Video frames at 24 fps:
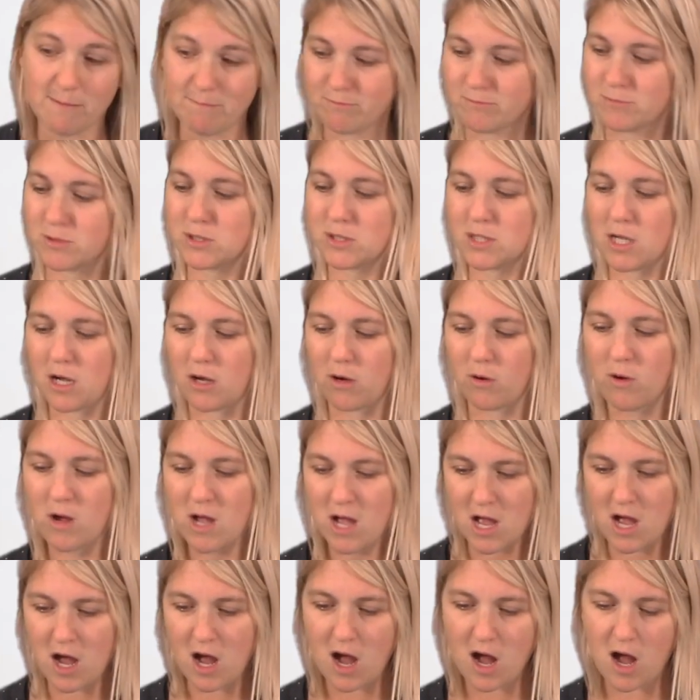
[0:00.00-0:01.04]
So
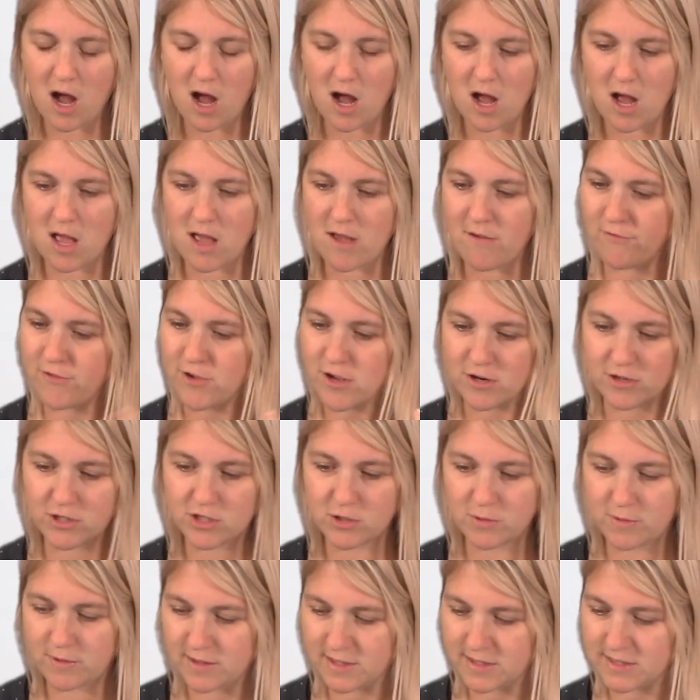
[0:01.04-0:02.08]
if you're
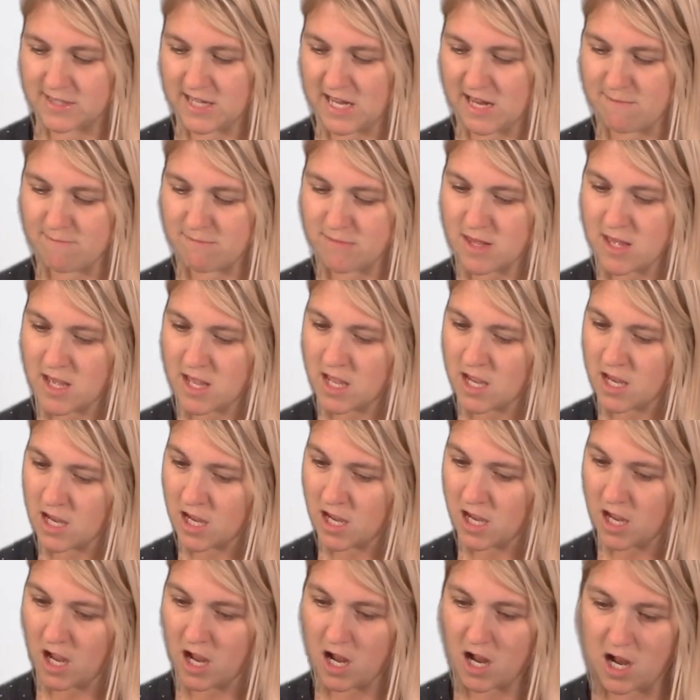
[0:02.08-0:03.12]
doing the same
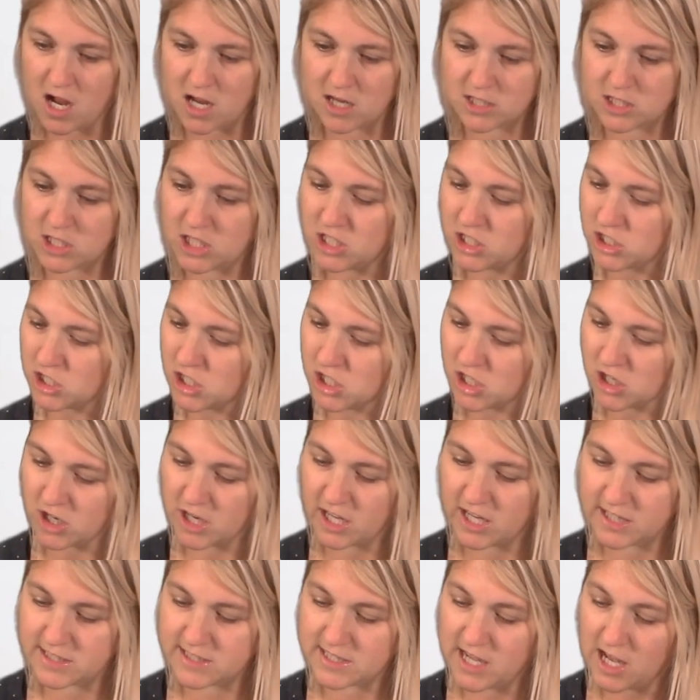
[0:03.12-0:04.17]
thing, teaching your
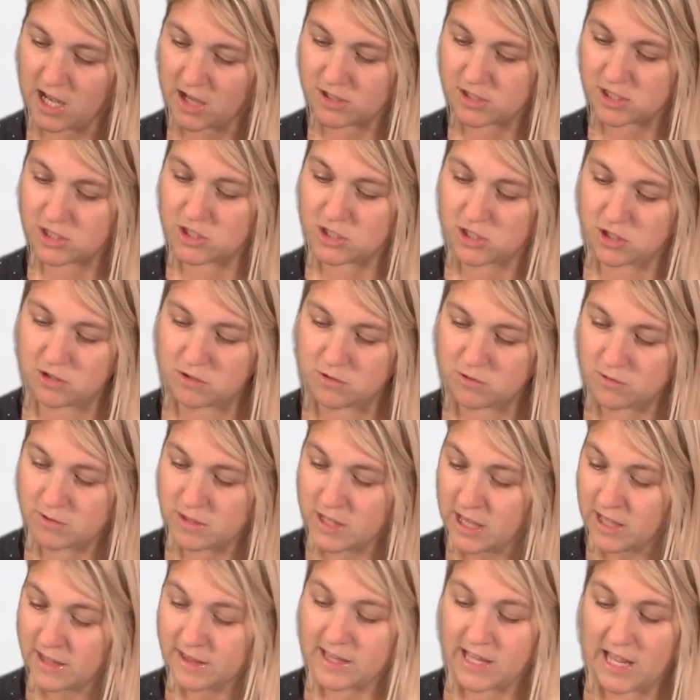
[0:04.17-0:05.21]
kids how to do
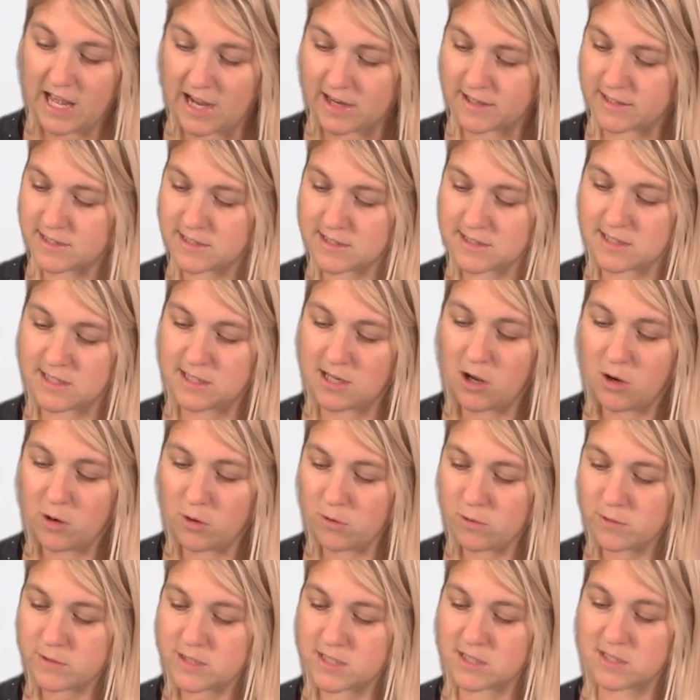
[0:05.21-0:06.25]
the X's and
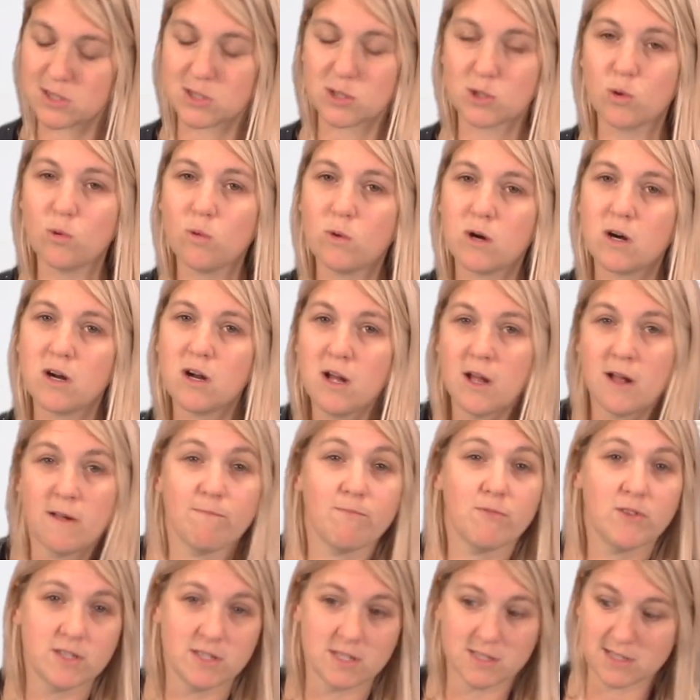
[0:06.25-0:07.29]
O's in school,
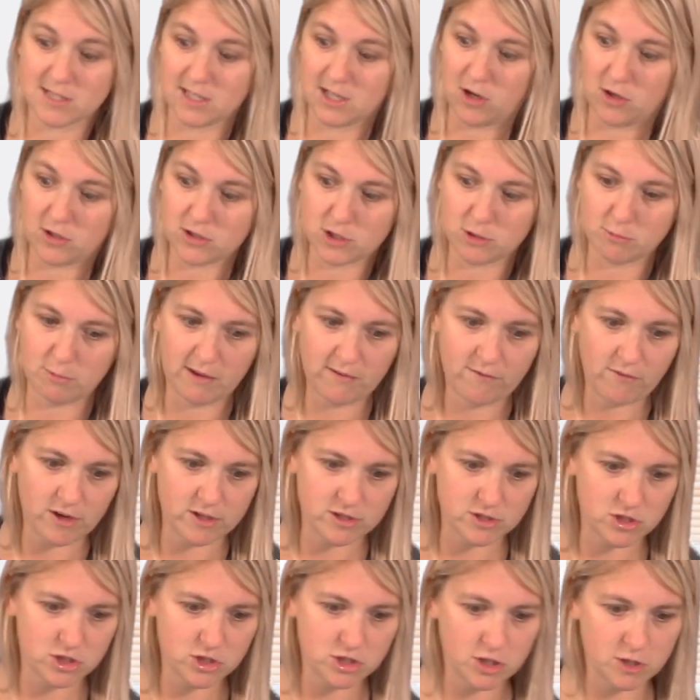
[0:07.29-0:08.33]
then this could also be fun
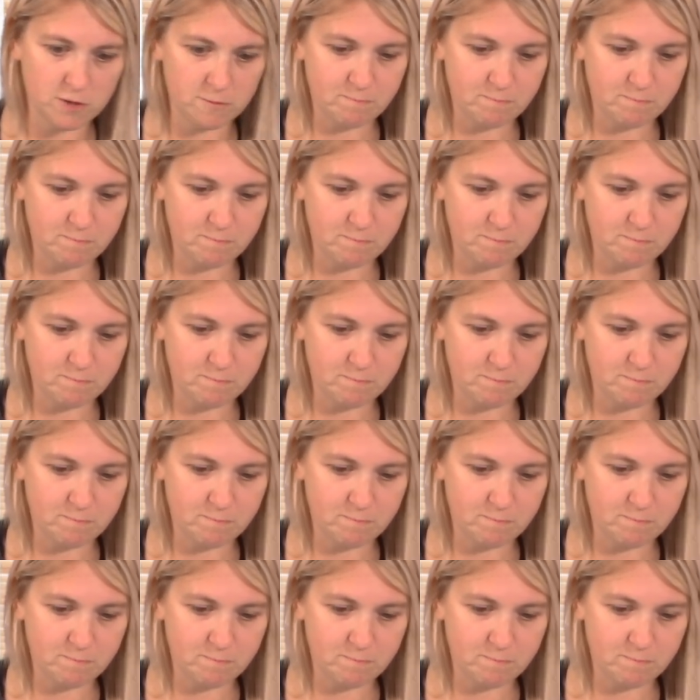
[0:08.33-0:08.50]
to do.